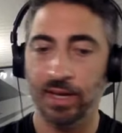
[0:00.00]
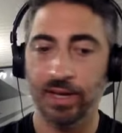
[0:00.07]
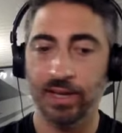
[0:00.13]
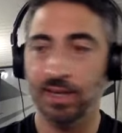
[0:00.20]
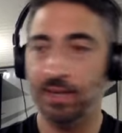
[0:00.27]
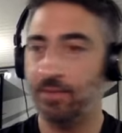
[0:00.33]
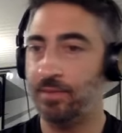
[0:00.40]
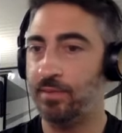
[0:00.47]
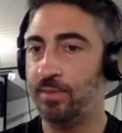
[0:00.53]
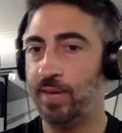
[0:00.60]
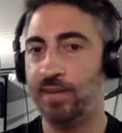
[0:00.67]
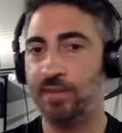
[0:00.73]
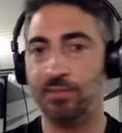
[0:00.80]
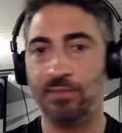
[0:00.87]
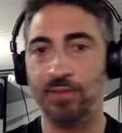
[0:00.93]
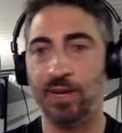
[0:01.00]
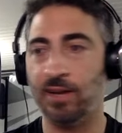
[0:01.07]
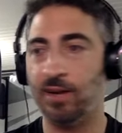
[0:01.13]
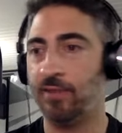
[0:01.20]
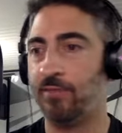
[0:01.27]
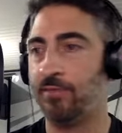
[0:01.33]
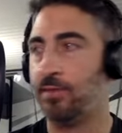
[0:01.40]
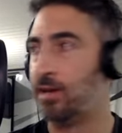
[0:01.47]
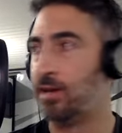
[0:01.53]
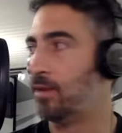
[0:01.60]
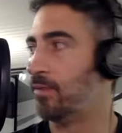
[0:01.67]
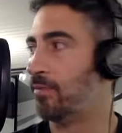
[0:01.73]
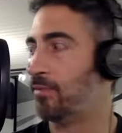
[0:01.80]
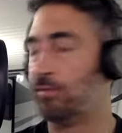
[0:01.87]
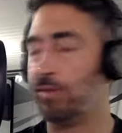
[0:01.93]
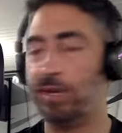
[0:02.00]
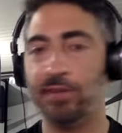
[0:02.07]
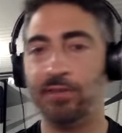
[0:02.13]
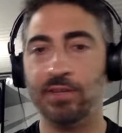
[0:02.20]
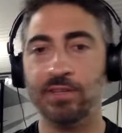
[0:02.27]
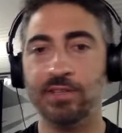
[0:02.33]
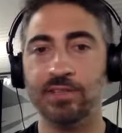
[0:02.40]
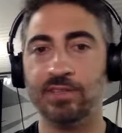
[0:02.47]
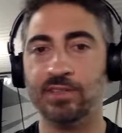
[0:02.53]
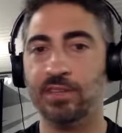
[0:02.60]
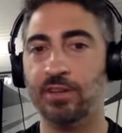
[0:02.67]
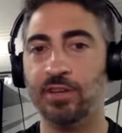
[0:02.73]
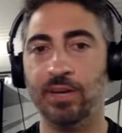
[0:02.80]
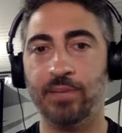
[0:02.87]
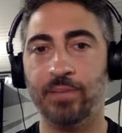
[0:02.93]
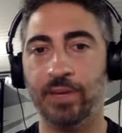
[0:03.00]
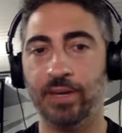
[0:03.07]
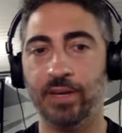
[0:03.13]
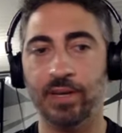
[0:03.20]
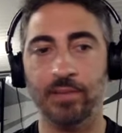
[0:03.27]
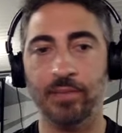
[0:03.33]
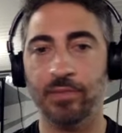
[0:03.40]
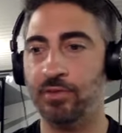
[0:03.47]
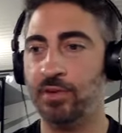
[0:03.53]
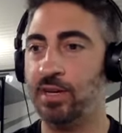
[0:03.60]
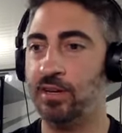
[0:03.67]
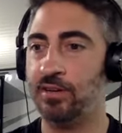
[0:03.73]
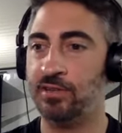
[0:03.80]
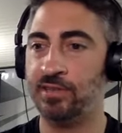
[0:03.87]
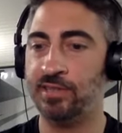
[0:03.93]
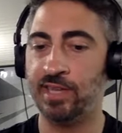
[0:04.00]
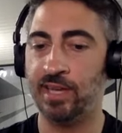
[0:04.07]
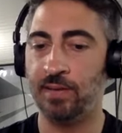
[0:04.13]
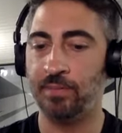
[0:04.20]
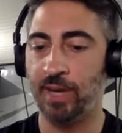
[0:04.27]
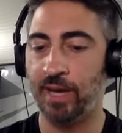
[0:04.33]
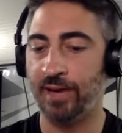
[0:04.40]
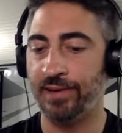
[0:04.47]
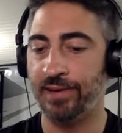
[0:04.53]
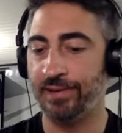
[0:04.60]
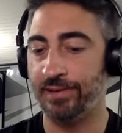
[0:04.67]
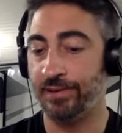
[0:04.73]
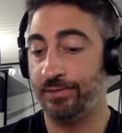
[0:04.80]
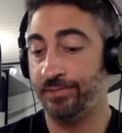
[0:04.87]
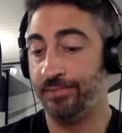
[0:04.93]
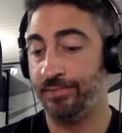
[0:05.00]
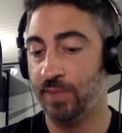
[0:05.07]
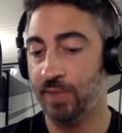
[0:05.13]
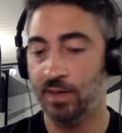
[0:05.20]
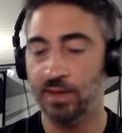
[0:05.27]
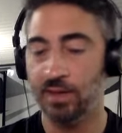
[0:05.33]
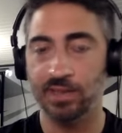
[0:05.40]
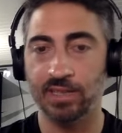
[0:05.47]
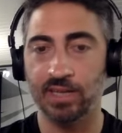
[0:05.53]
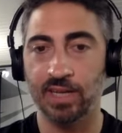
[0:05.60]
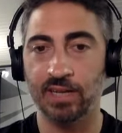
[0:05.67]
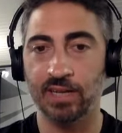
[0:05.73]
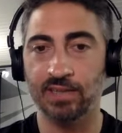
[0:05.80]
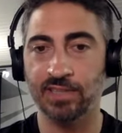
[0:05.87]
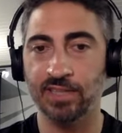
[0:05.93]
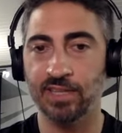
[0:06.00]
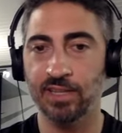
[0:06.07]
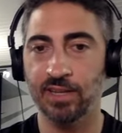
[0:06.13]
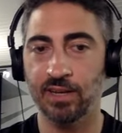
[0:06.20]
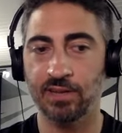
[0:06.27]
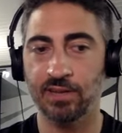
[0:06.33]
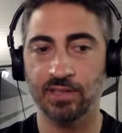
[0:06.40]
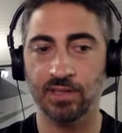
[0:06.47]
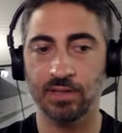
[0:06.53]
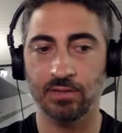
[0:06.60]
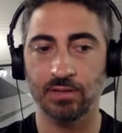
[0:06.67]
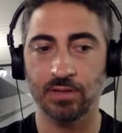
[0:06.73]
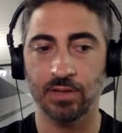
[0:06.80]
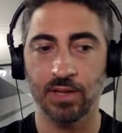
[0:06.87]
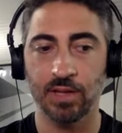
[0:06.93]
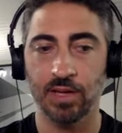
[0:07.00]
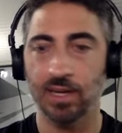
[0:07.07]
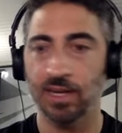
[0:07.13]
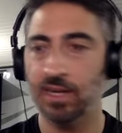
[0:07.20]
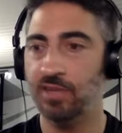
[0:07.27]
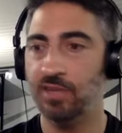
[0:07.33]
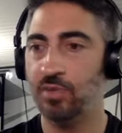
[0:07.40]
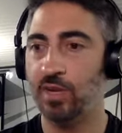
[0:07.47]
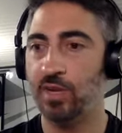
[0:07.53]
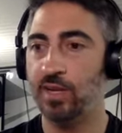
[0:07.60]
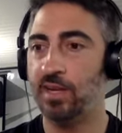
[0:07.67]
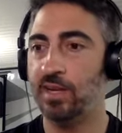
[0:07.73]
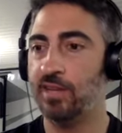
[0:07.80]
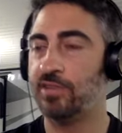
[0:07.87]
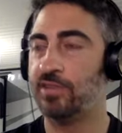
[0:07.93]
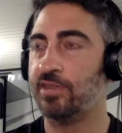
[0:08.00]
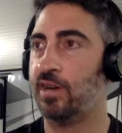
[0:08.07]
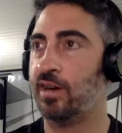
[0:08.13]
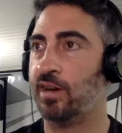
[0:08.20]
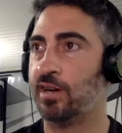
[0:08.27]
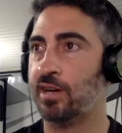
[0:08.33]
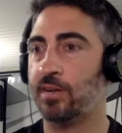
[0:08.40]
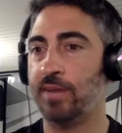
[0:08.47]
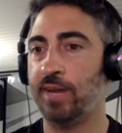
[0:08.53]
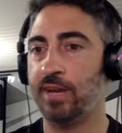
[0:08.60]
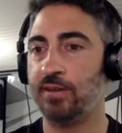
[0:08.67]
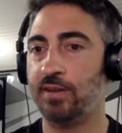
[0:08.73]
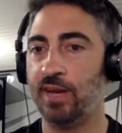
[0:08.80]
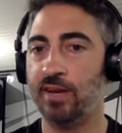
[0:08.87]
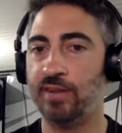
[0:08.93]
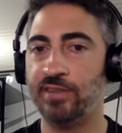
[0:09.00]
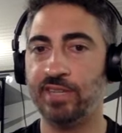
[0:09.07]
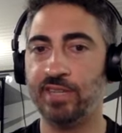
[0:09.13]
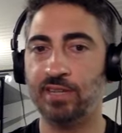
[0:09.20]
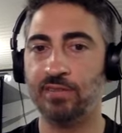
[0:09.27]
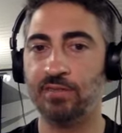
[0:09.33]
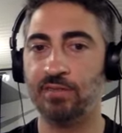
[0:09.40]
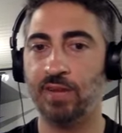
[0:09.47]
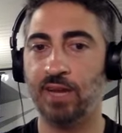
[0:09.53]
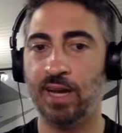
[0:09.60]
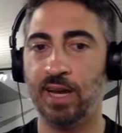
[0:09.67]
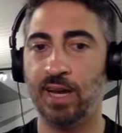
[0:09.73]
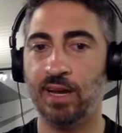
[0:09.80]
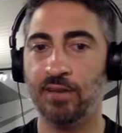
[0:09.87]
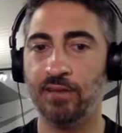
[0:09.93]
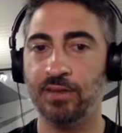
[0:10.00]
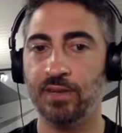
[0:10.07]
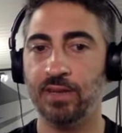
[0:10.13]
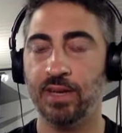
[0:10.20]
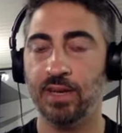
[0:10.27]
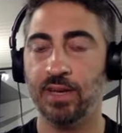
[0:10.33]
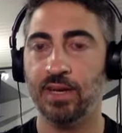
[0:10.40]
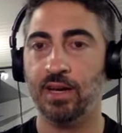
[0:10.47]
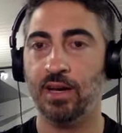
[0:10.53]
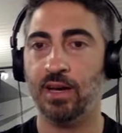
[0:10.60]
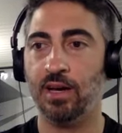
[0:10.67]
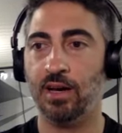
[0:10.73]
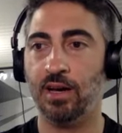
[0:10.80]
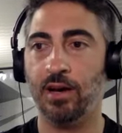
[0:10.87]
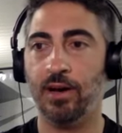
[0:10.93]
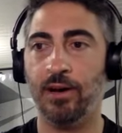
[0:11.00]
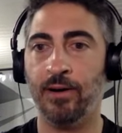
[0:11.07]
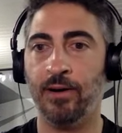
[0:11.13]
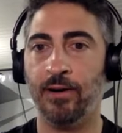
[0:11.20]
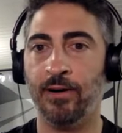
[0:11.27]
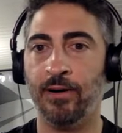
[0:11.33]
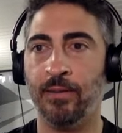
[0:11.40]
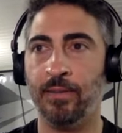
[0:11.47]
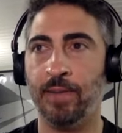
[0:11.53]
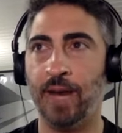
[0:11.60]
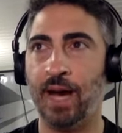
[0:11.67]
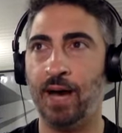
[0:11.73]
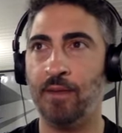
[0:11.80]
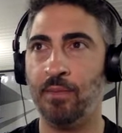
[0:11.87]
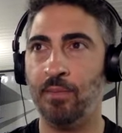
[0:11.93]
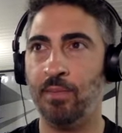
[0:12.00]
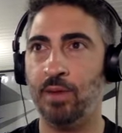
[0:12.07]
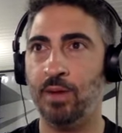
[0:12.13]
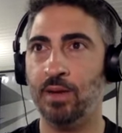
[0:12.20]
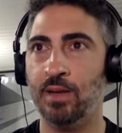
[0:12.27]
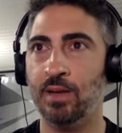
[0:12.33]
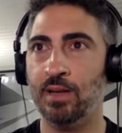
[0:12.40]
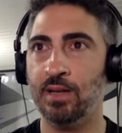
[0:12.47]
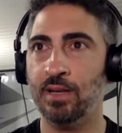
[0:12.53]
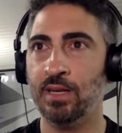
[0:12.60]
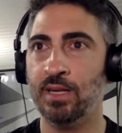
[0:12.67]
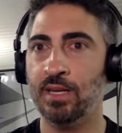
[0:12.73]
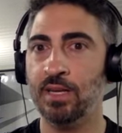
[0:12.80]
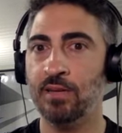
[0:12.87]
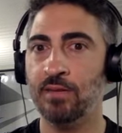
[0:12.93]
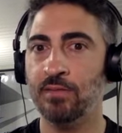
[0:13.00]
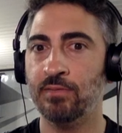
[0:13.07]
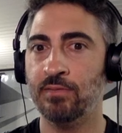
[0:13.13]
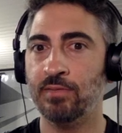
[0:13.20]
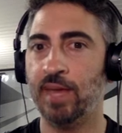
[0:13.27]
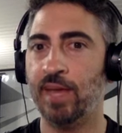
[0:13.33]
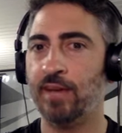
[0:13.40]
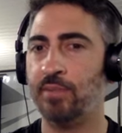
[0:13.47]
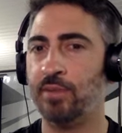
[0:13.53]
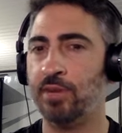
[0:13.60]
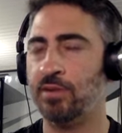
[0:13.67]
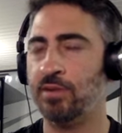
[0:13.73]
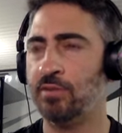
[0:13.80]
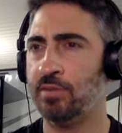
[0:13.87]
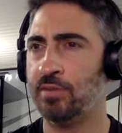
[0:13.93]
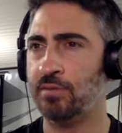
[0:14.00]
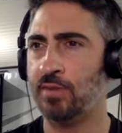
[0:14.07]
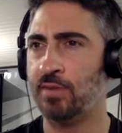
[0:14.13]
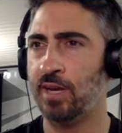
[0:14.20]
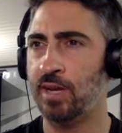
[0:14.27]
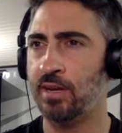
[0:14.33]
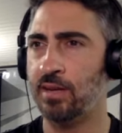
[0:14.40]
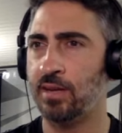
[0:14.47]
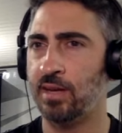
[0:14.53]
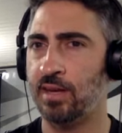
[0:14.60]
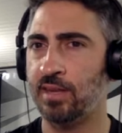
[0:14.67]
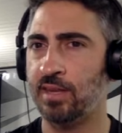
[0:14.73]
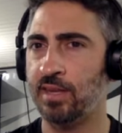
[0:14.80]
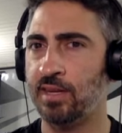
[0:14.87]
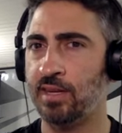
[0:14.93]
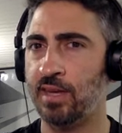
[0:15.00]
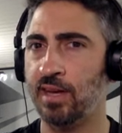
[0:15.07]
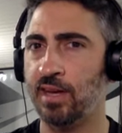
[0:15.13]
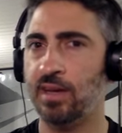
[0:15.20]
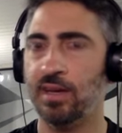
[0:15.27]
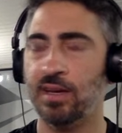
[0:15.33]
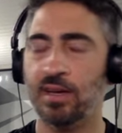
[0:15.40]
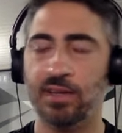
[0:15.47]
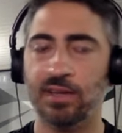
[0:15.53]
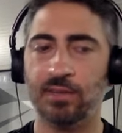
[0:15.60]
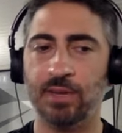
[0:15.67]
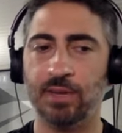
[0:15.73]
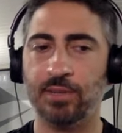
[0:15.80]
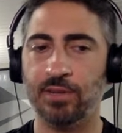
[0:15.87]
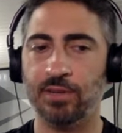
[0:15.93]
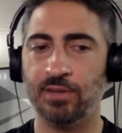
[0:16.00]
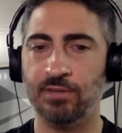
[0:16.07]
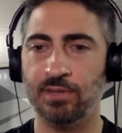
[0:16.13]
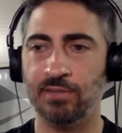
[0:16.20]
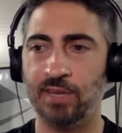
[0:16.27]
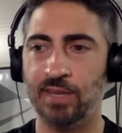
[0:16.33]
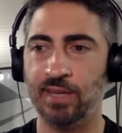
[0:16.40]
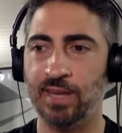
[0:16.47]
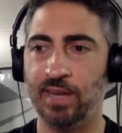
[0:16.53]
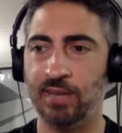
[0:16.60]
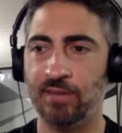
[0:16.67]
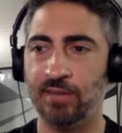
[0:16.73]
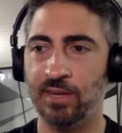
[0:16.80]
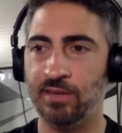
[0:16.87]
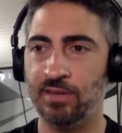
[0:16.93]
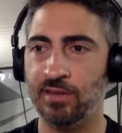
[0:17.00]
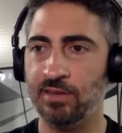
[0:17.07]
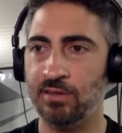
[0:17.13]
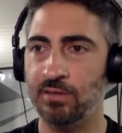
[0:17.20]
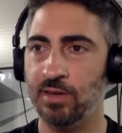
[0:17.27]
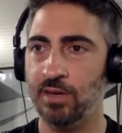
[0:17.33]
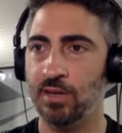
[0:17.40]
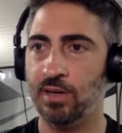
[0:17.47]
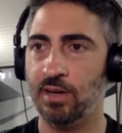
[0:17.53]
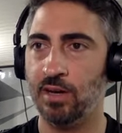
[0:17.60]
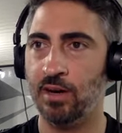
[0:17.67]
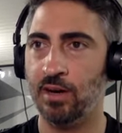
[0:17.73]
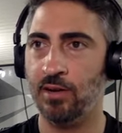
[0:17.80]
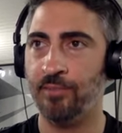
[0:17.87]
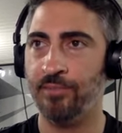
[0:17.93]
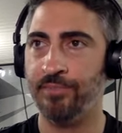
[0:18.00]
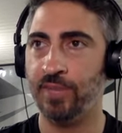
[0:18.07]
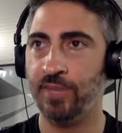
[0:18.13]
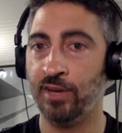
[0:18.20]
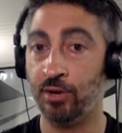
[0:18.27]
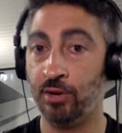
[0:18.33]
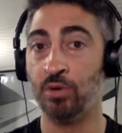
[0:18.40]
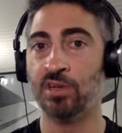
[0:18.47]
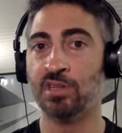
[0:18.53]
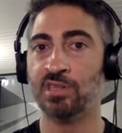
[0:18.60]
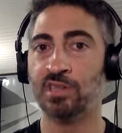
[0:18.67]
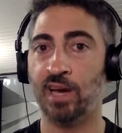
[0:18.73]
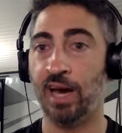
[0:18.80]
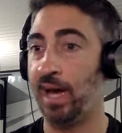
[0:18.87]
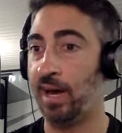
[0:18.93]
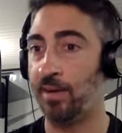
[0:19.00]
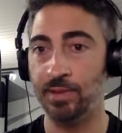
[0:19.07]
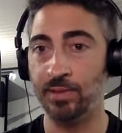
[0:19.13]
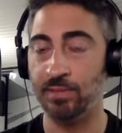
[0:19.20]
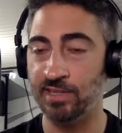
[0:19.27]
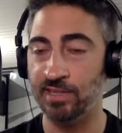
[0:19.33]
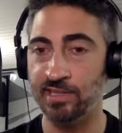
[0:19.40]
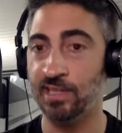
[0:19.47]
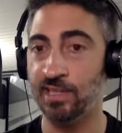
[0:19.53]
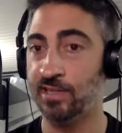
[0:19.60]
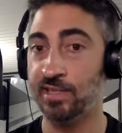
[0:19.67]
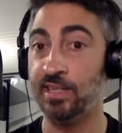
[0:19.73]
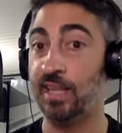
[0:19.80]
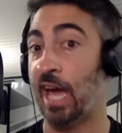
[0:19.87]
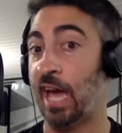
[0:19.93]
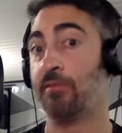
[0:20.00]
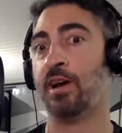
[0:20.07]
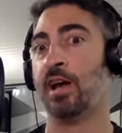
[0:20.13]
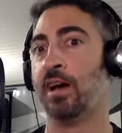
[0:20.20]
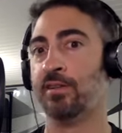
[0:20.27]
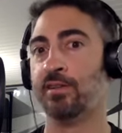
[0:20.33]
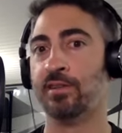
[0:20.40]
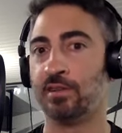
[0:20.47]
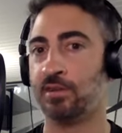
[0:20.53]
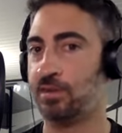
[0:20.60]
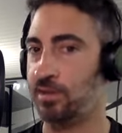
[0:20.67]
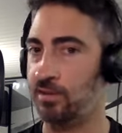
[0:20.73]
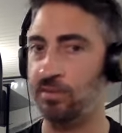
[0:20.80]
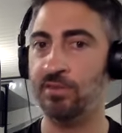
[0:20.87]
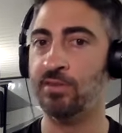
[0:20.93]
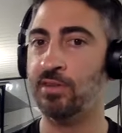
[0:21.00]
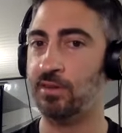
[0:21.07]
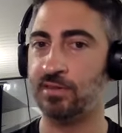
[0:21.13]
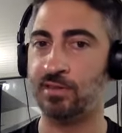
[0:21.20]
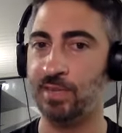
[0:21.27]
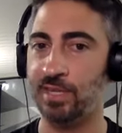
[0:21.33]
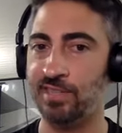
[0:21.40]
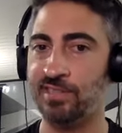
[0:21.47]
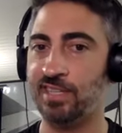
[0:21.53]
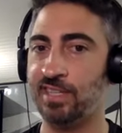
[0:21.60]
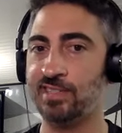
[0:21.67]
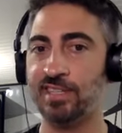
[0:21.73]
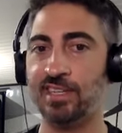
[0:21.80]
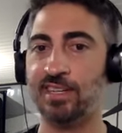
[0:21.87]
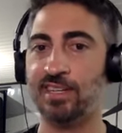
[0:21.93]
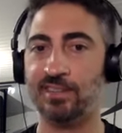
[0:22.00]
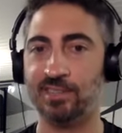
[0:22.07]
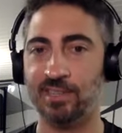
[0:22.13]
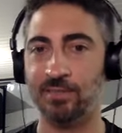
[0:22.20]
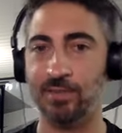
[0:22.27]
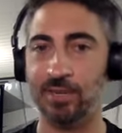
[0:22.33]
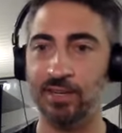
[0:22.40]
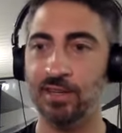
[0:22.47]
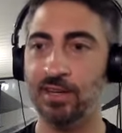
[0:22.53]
And then the bike ran off for whatever reason, slowed up 300s that pass, so just kind of sitting there. So. Is what it is. Come back around second round. I believe that opponent went red. I think my opponent went red that round too. Of course, I happened to be 60 that round, and you knew there was going to be a 60 in there somewhere.